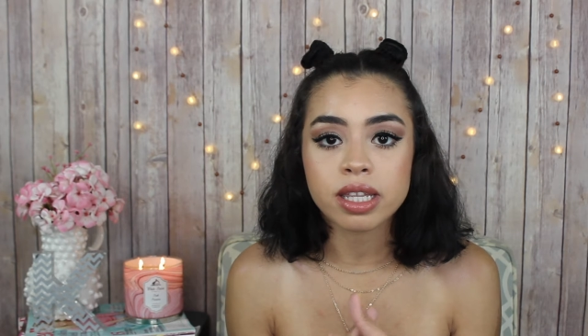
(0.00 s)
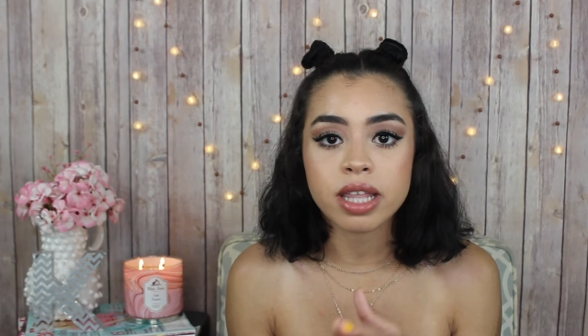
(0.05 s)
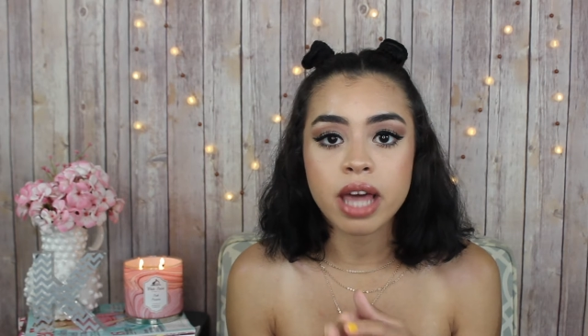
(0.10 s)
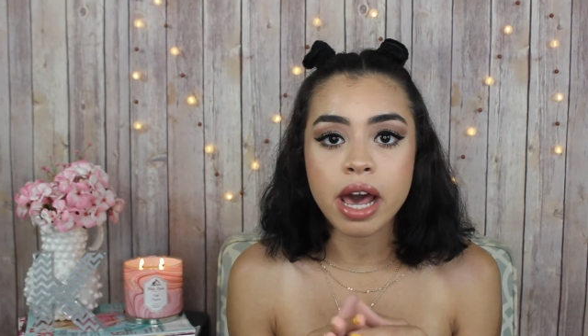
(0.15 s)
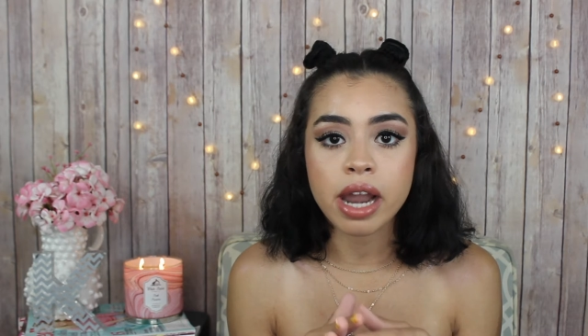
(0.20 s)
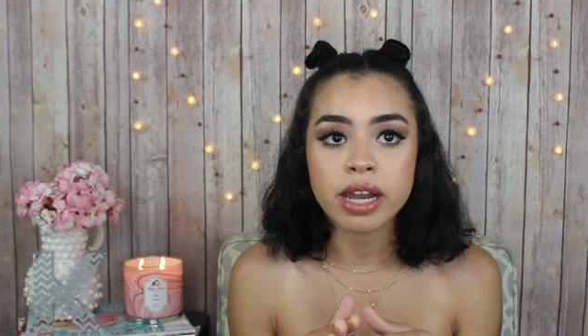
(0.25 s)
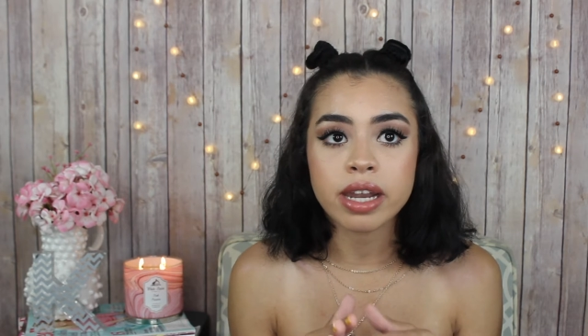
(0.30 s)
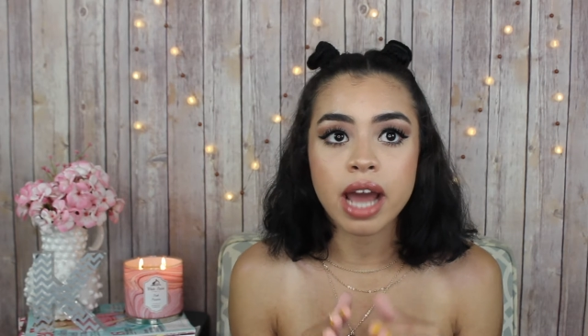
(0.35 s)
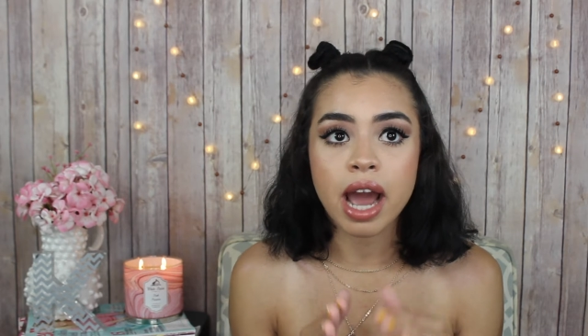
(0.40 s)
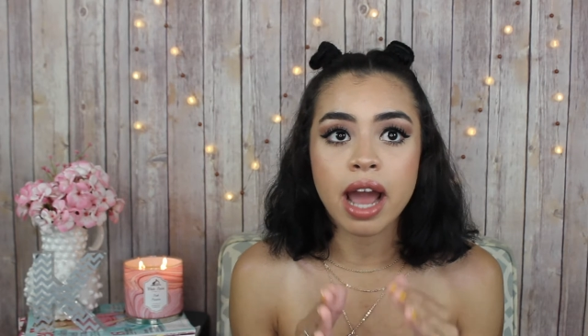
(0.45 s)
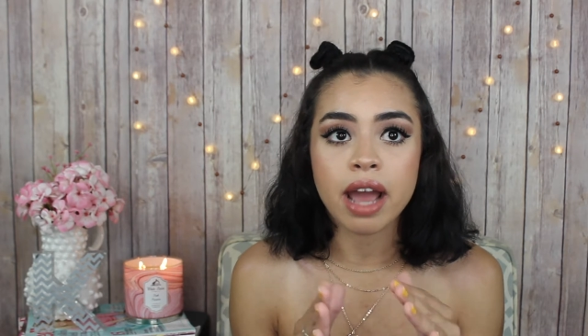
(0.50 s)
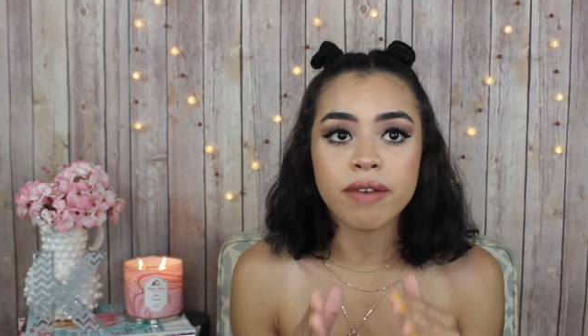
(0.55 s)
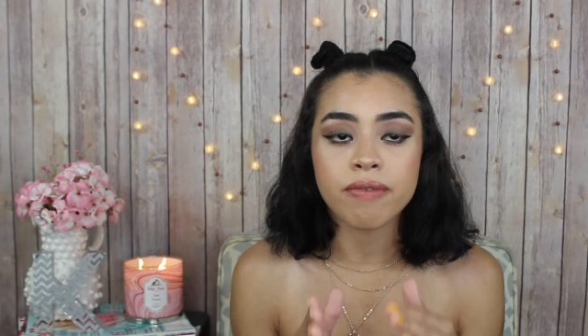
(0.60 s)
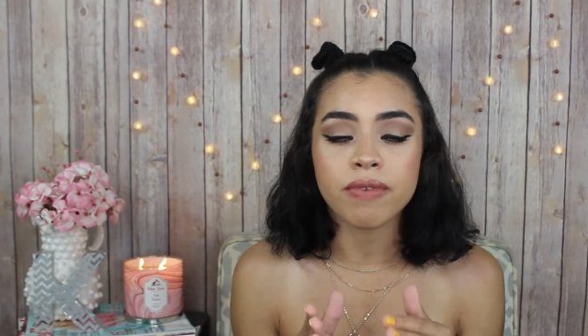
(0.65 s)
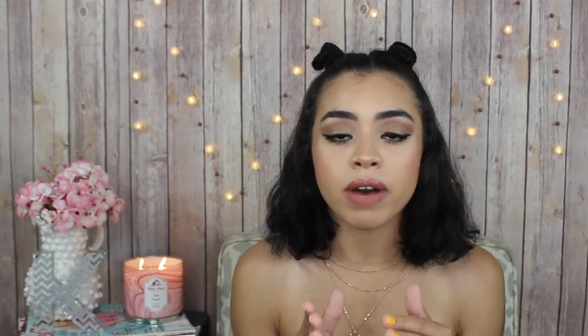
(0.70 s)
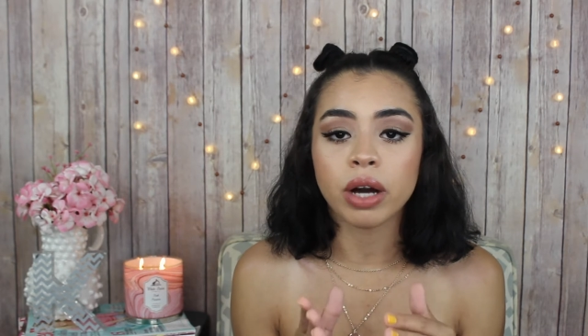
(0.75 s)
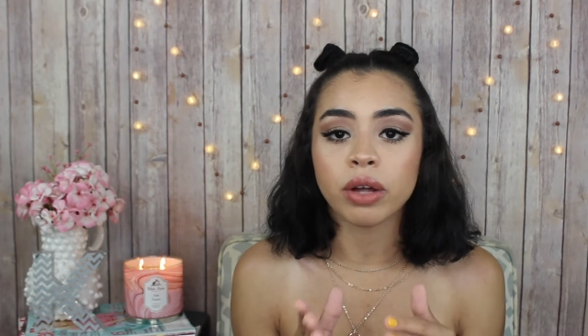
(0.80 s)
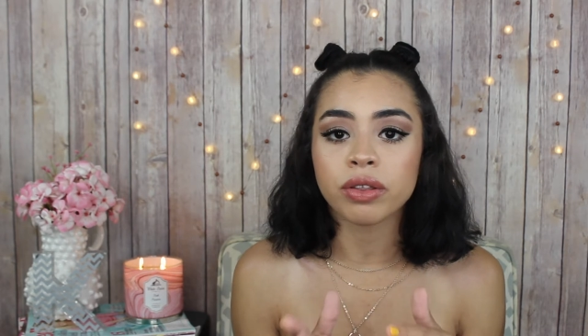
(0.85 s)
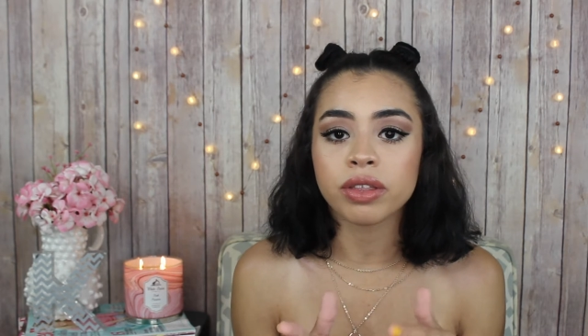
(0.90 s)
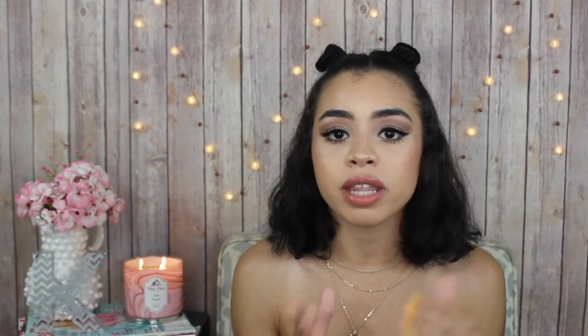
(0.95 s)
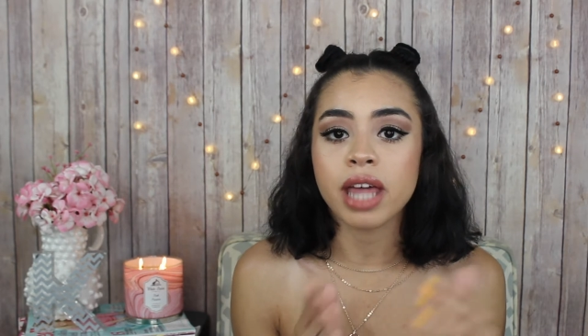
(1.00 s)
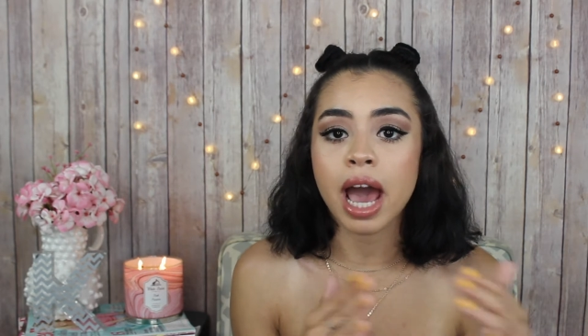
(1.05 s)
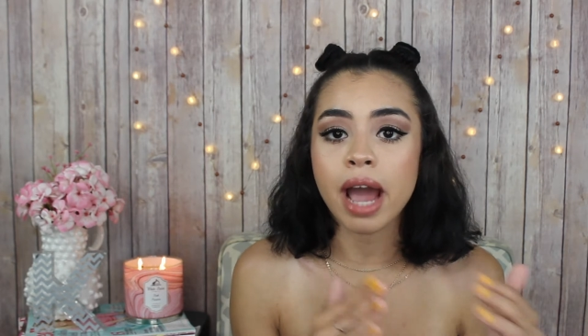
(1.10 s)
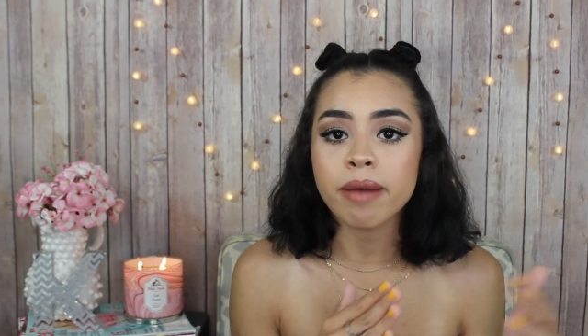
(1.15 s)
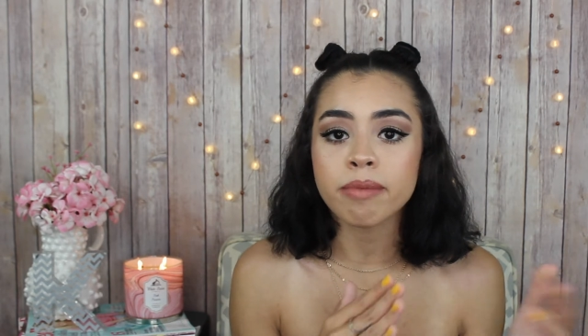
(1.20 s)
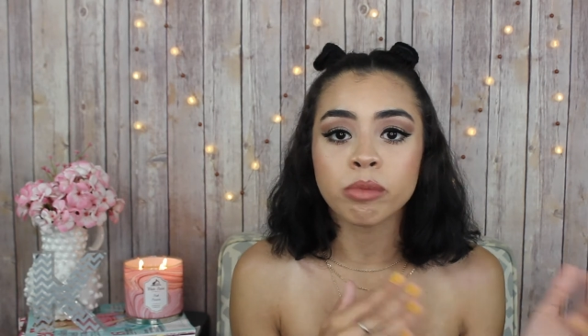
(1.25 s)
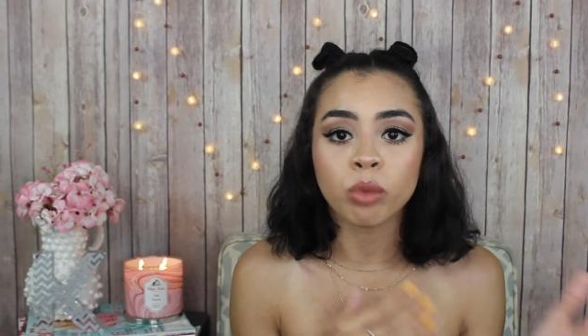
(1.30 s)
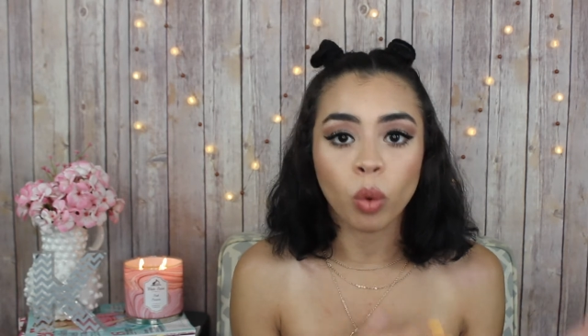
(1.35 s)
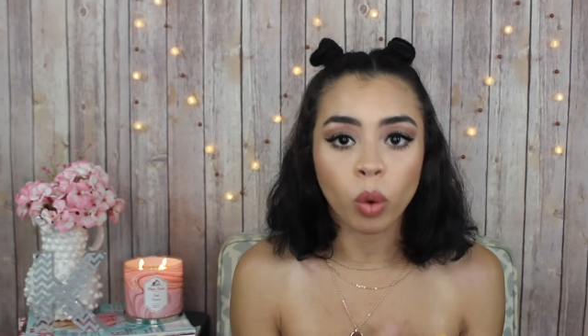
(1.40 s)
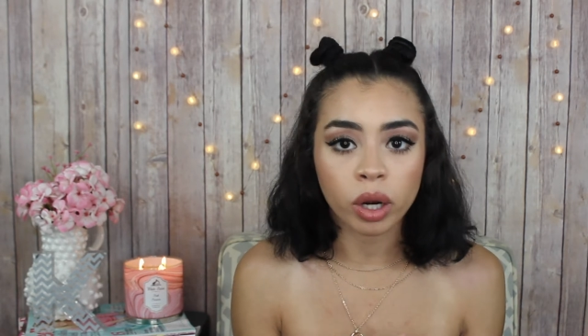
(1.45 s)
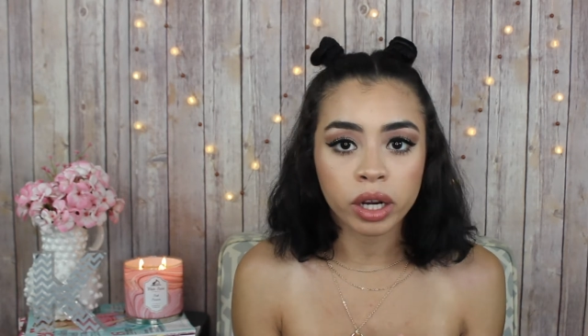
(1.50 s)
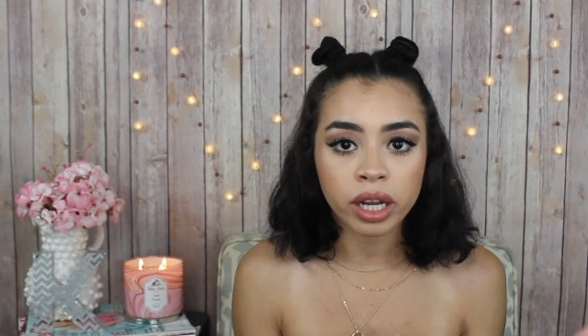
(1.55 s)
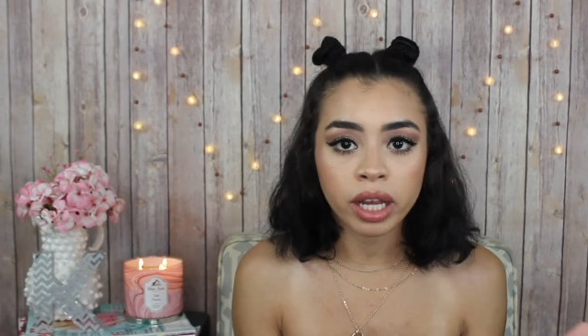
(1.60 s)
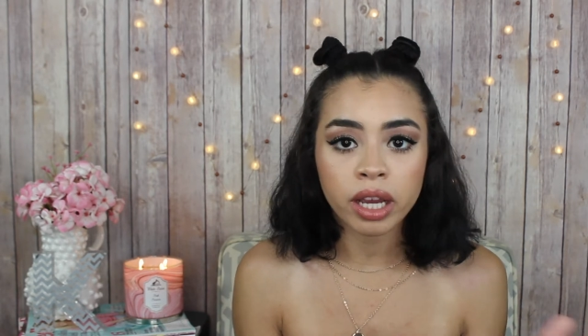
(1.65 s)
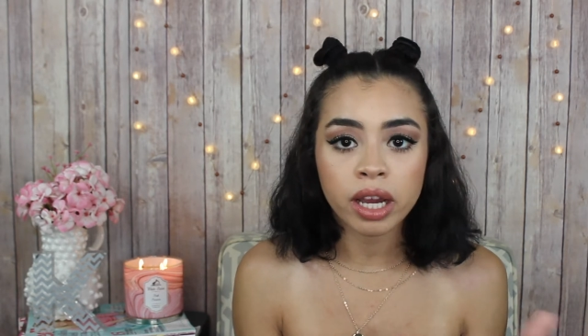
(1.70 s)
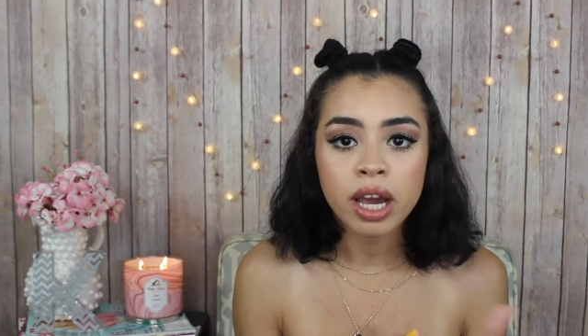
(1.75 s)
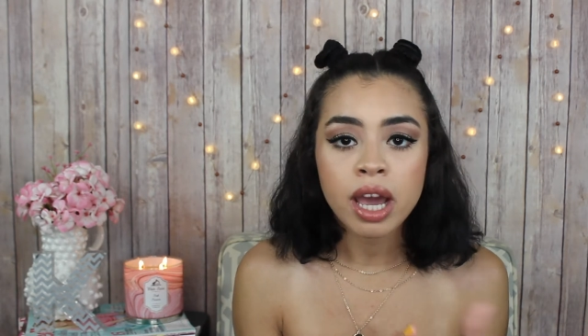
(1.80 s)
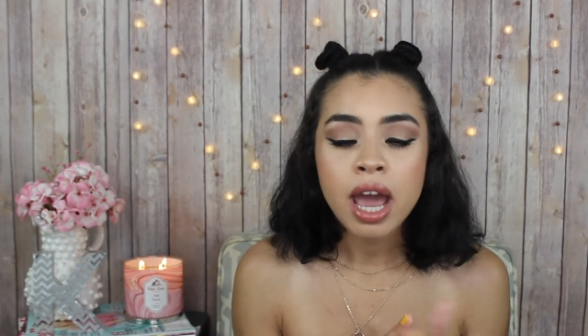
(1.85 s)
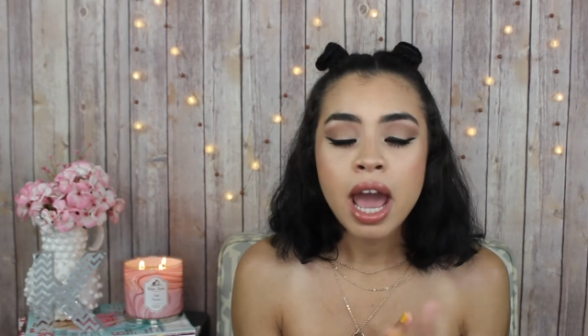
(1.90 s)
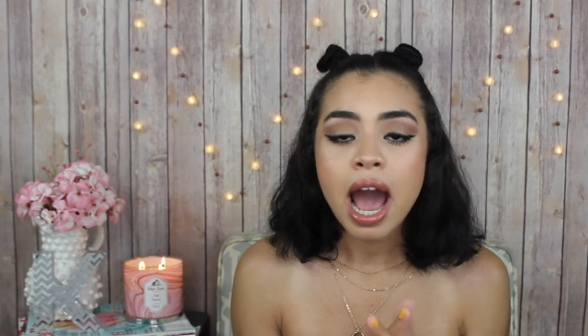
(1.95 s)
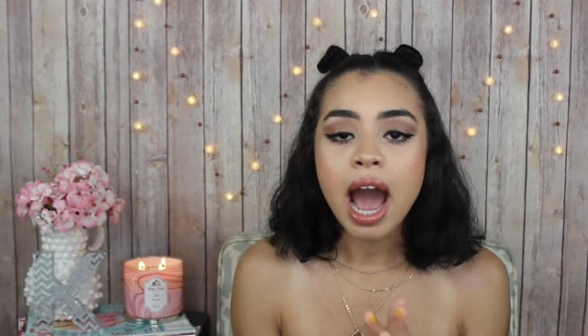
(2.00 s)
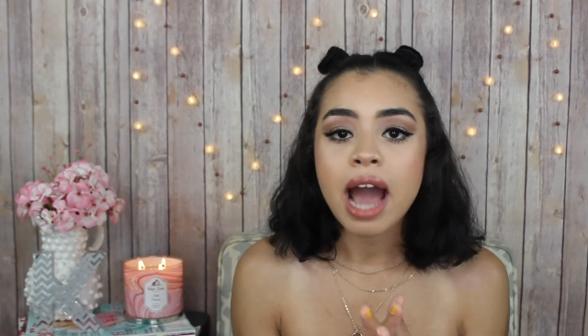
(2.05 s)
than I felt that morning morning